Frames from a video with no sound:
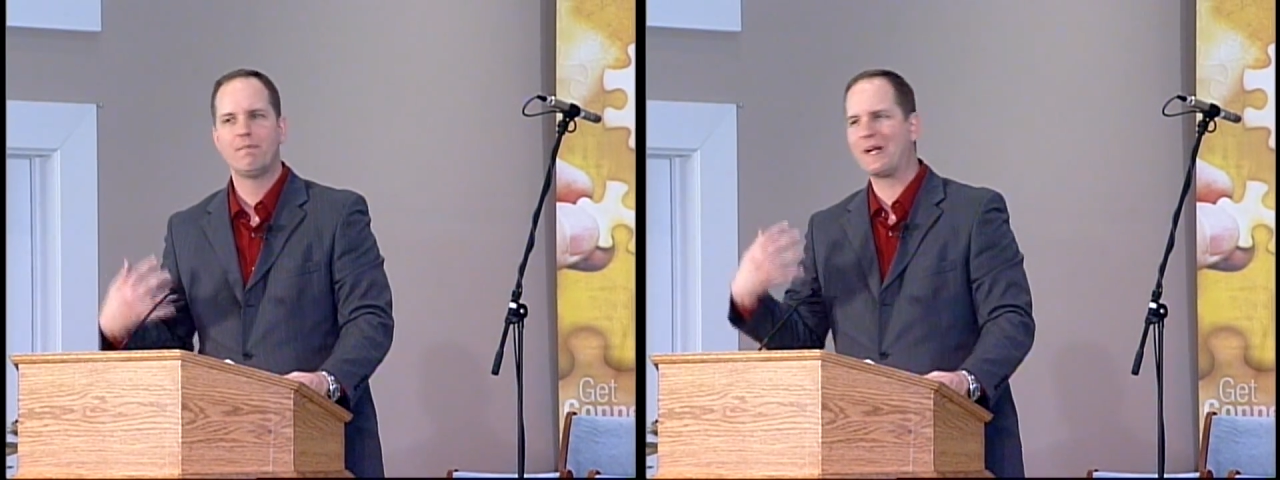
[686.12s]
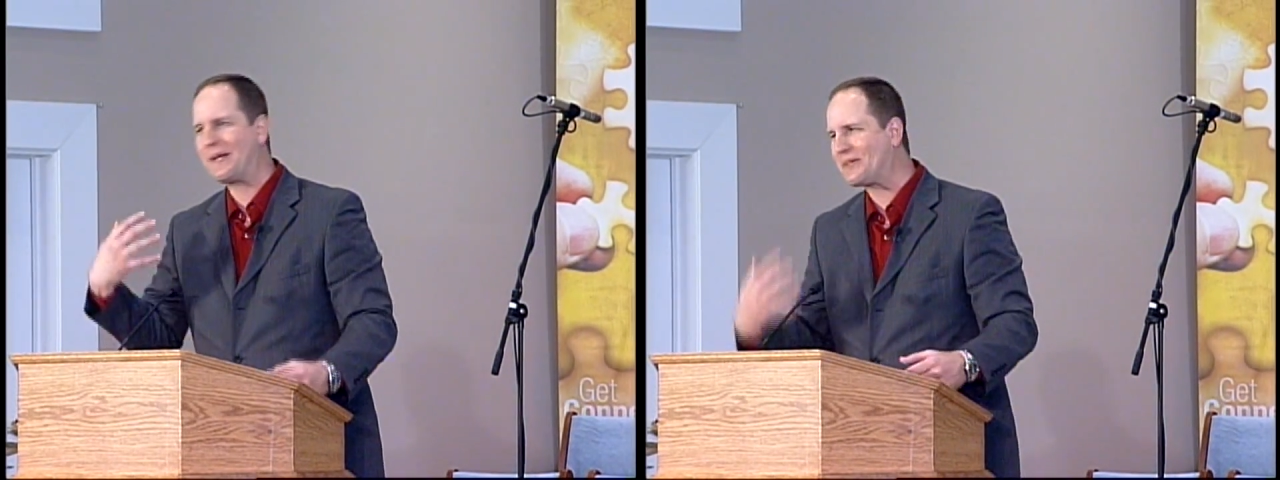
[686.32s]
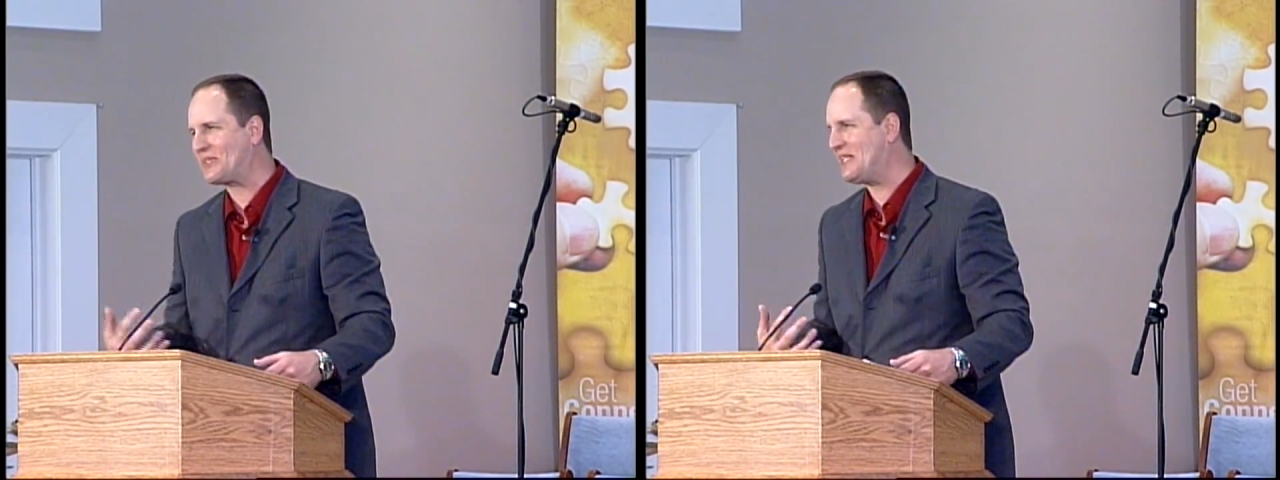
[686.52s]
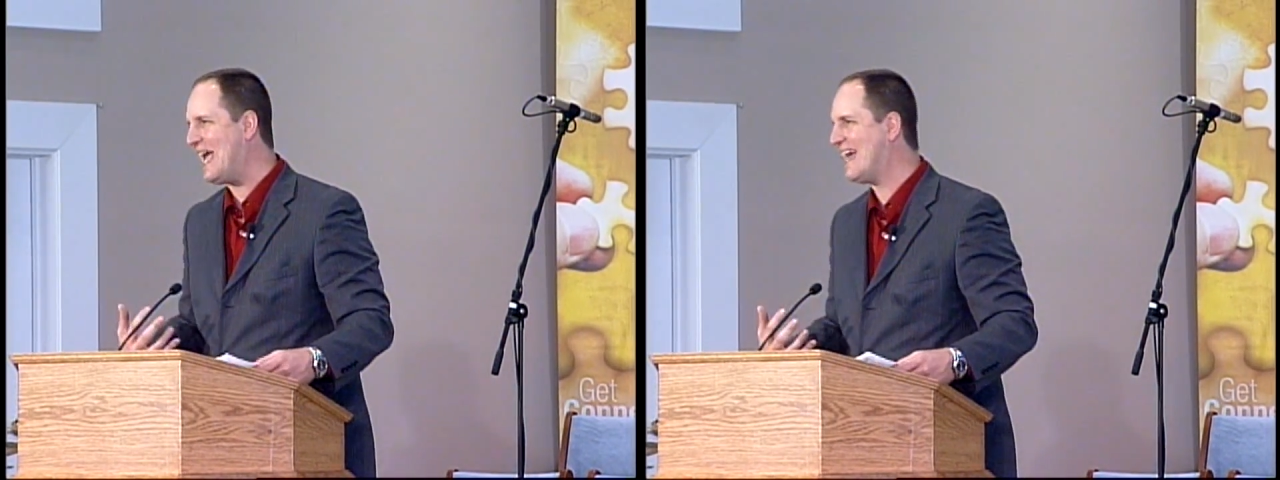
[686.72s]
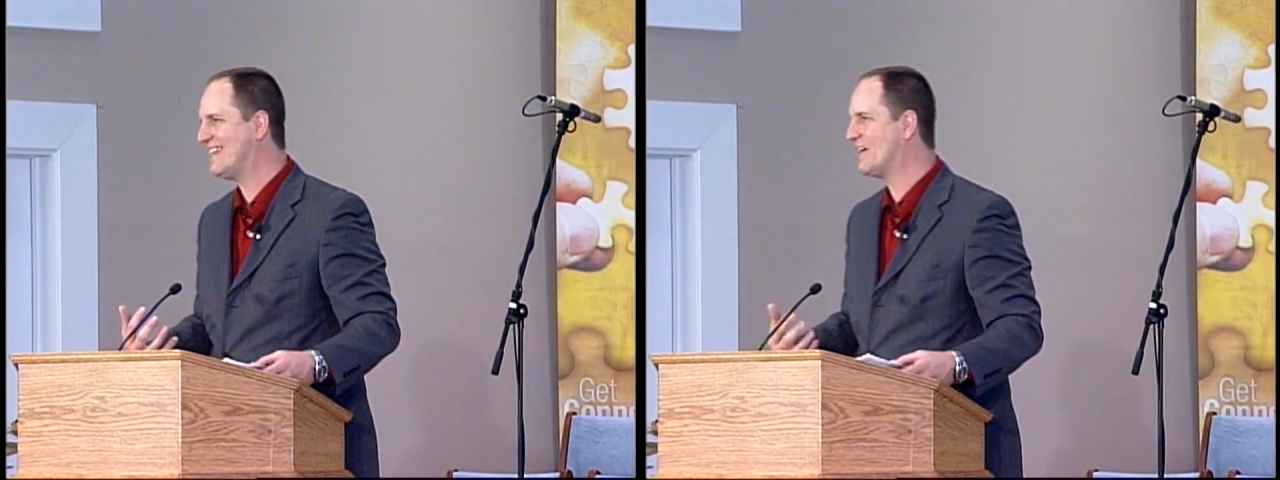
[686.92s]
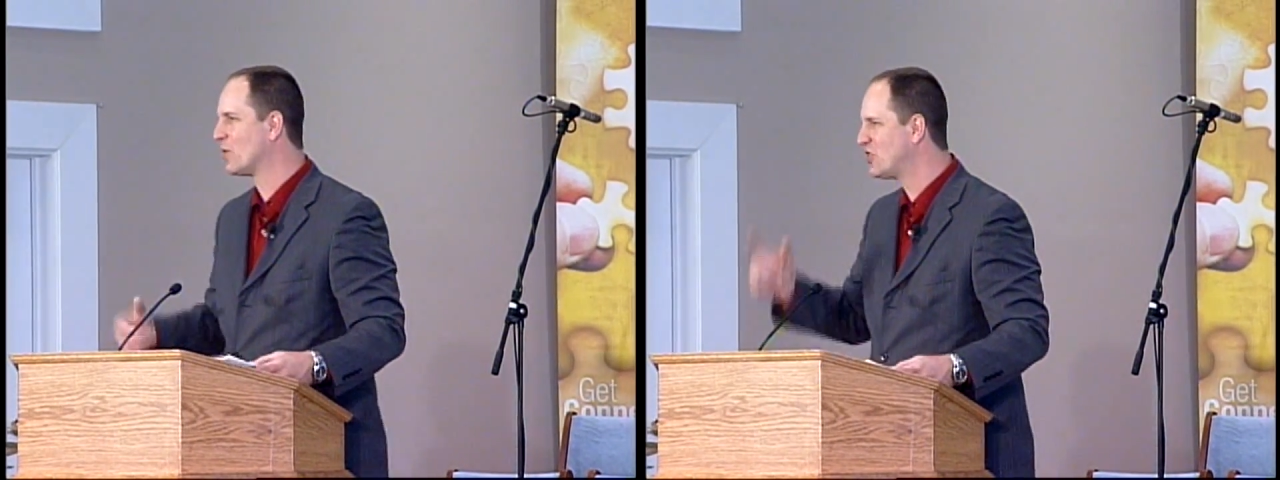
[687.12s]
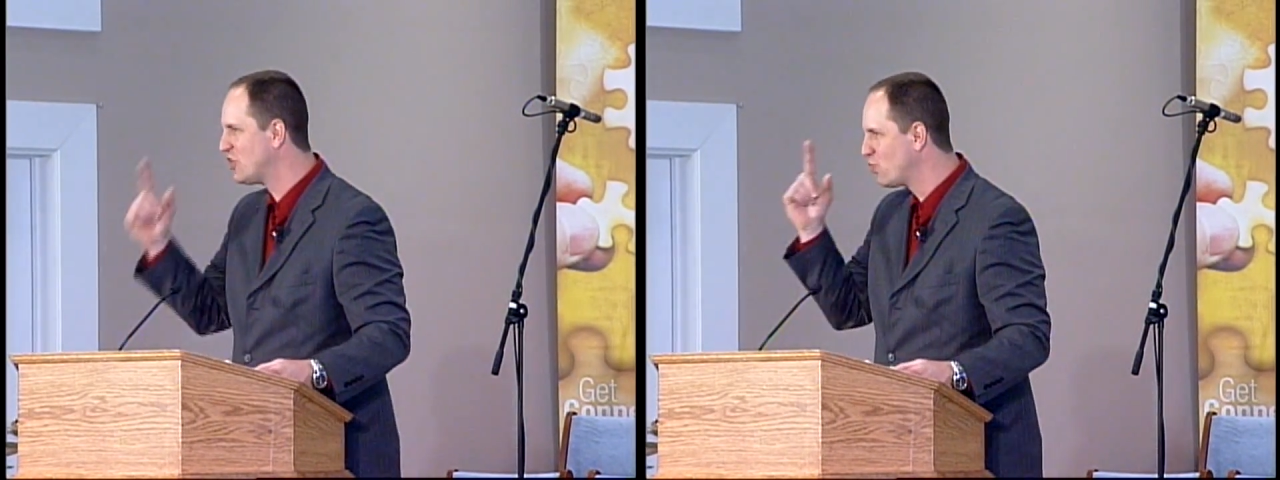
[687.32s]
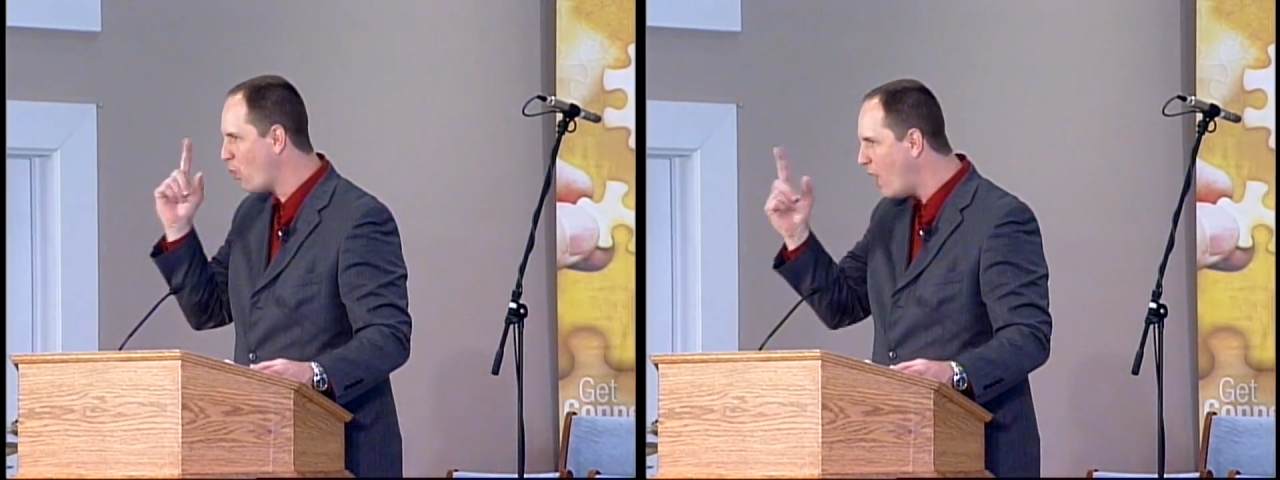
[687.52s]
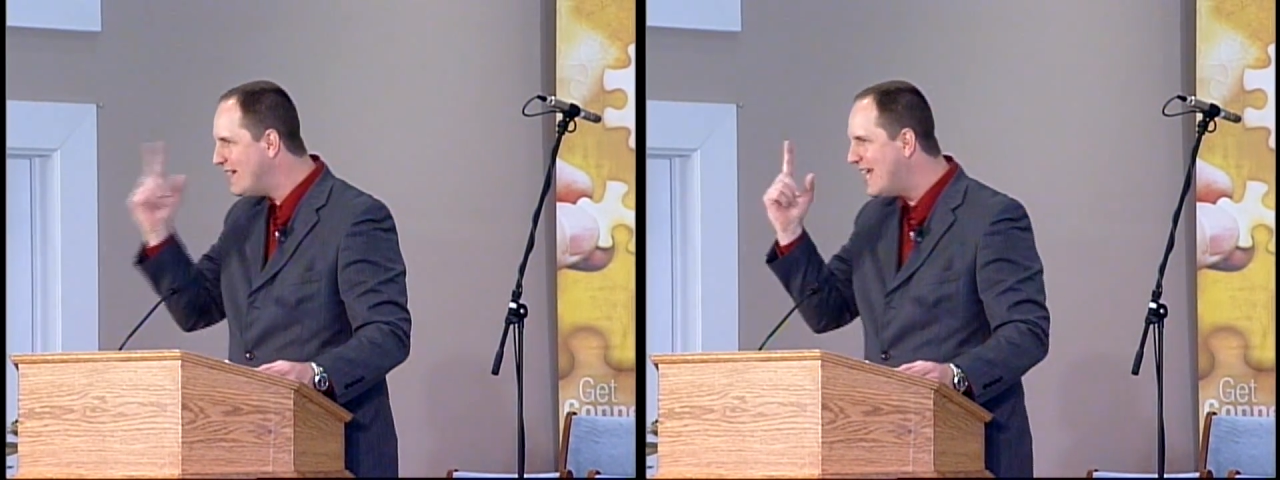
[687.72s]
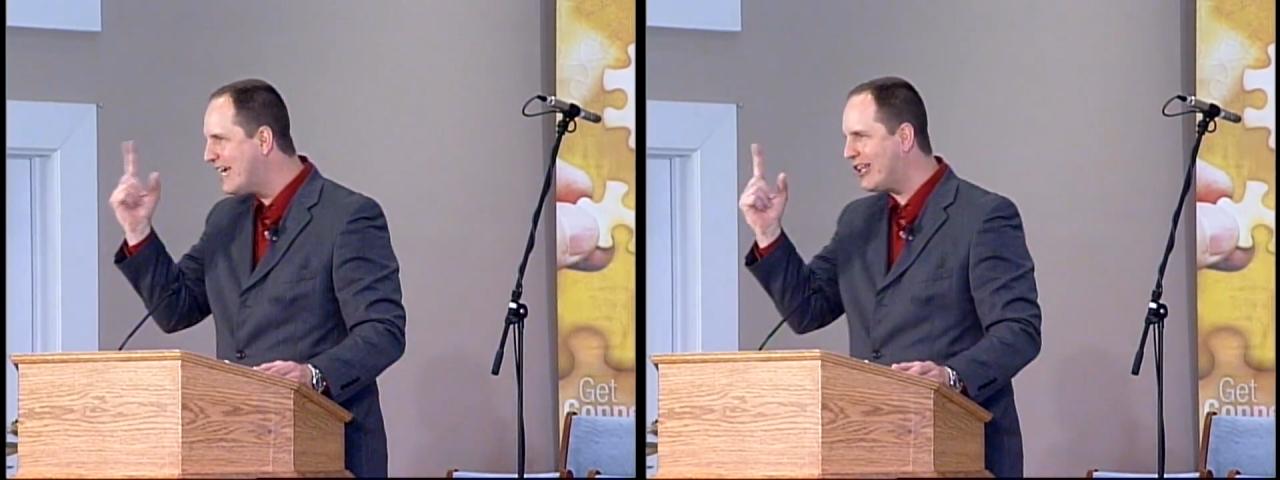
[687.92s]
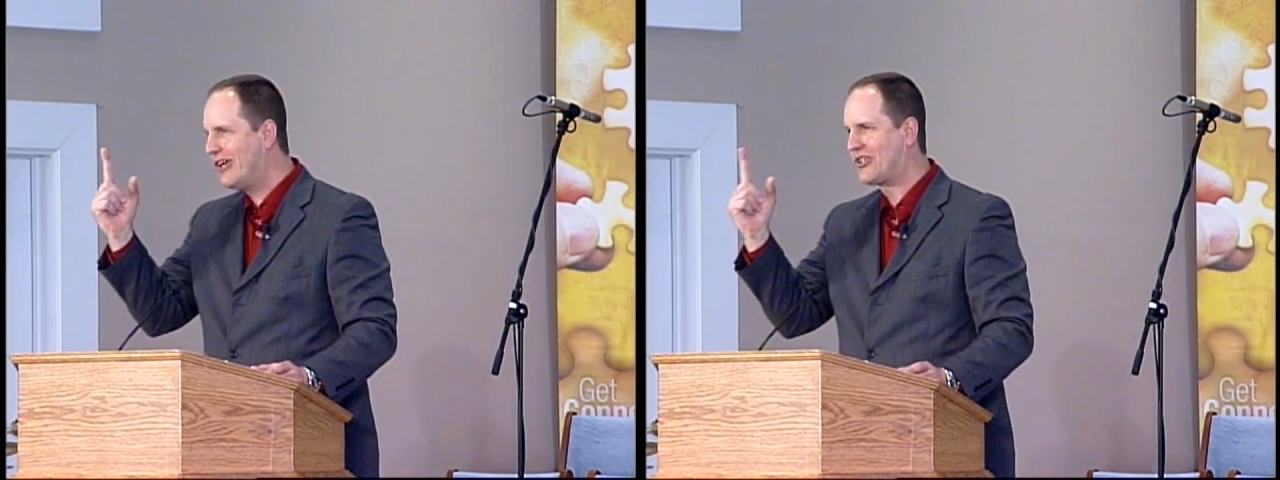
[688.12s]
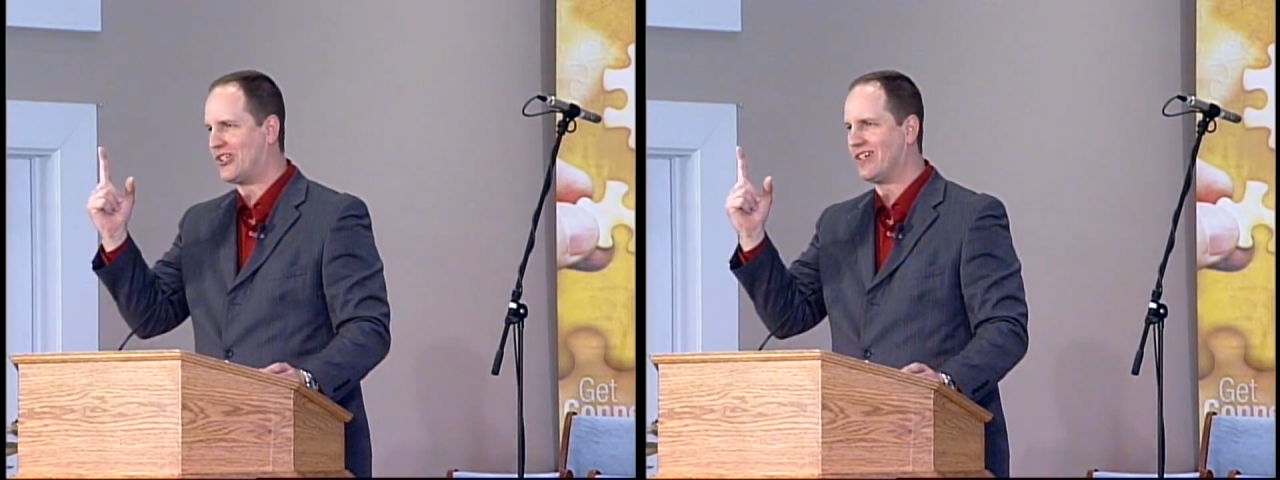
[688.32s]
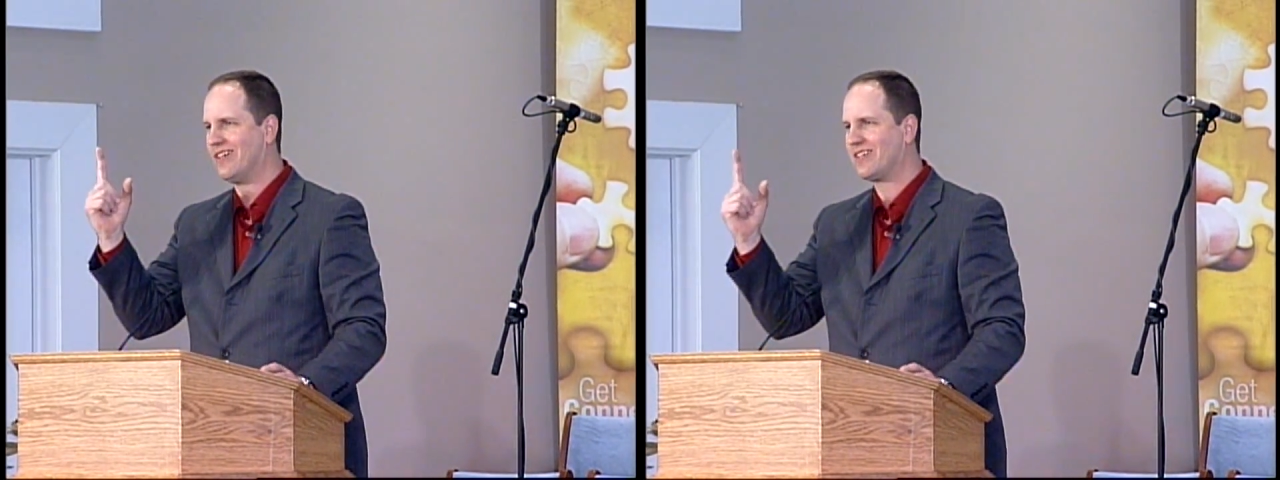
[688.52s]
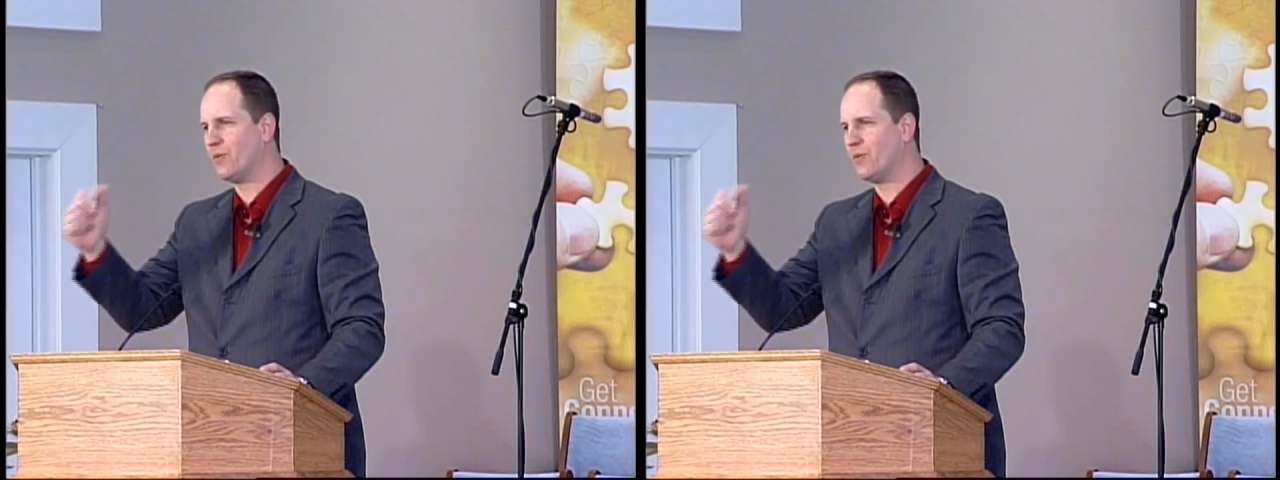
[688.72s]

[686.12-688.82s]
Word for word: But understand that we're just one day closer